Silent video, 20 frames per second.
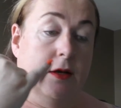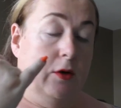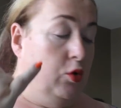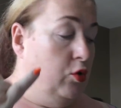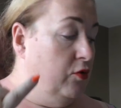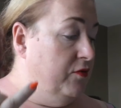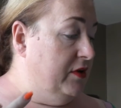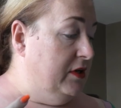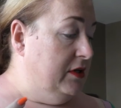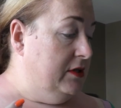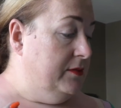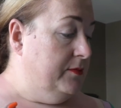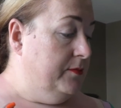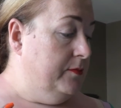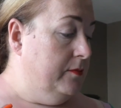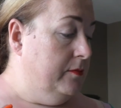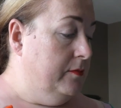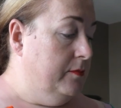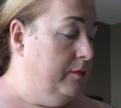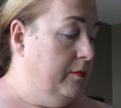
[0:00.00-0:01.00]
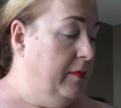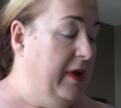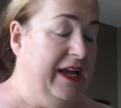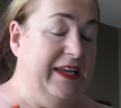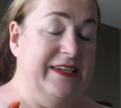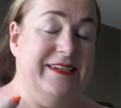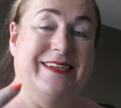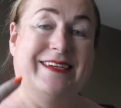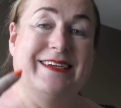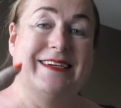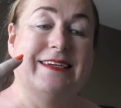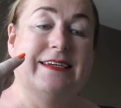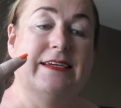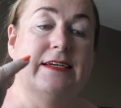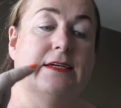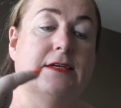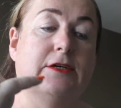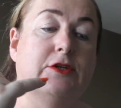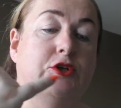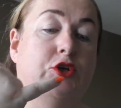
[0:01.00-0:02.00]
over the mat,
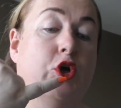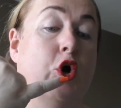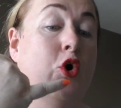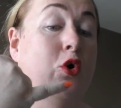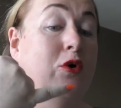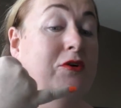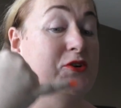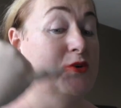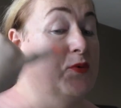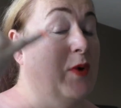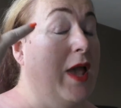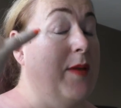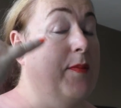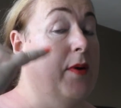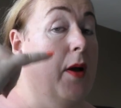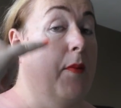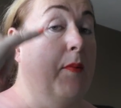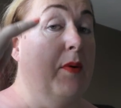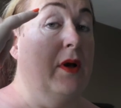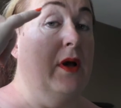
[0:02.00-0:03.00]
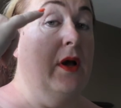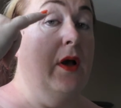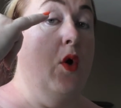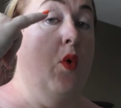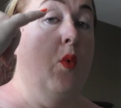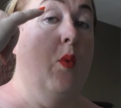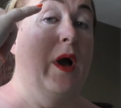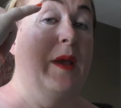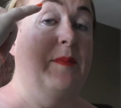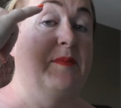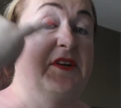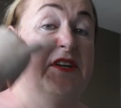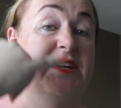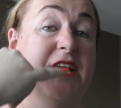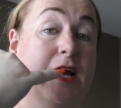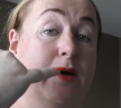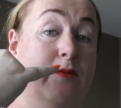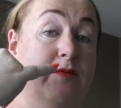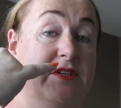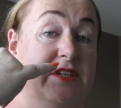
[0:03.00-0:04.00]
don't wipe it. Wipe it
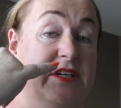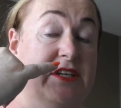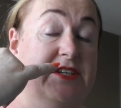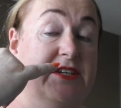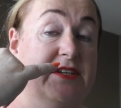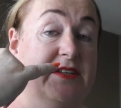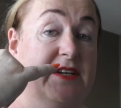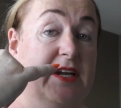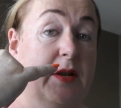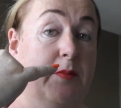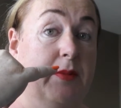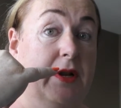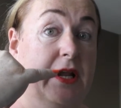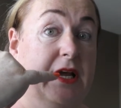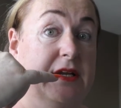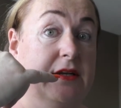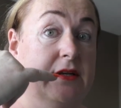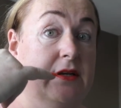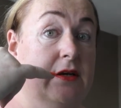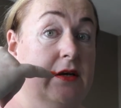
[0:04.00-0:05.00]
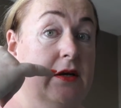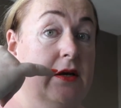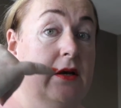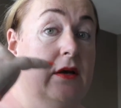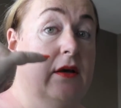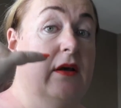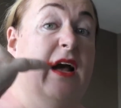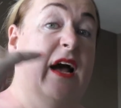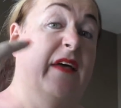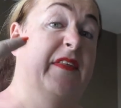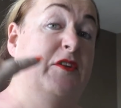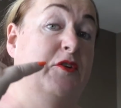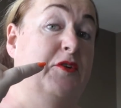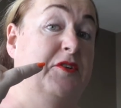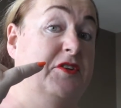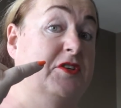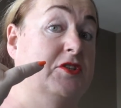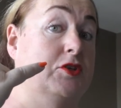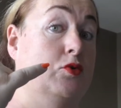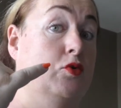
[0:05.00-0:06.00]
down into the lip line and then you
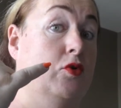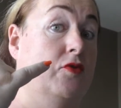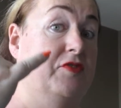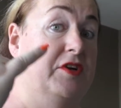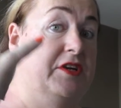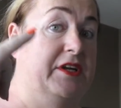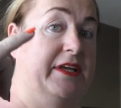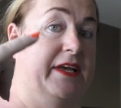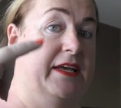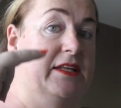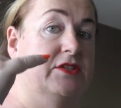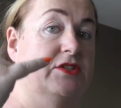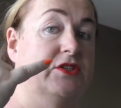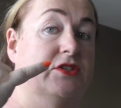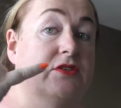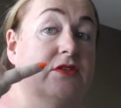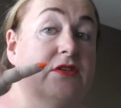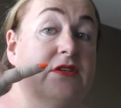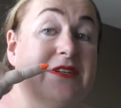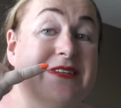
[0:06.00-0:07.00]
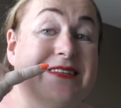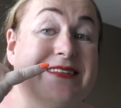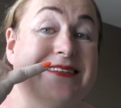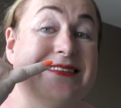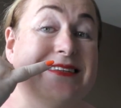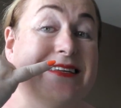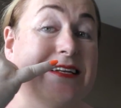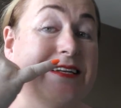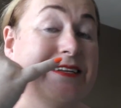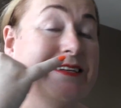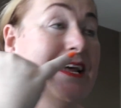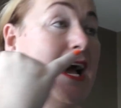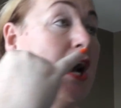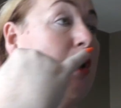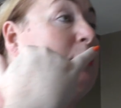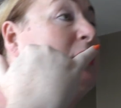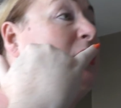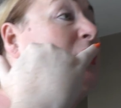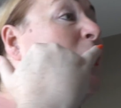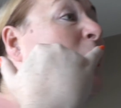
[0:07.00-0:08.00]
can just go over it again. So, this little dab
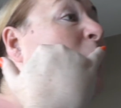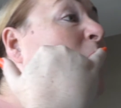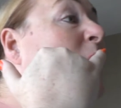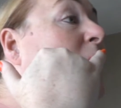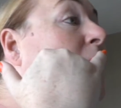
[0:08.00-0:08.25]
here,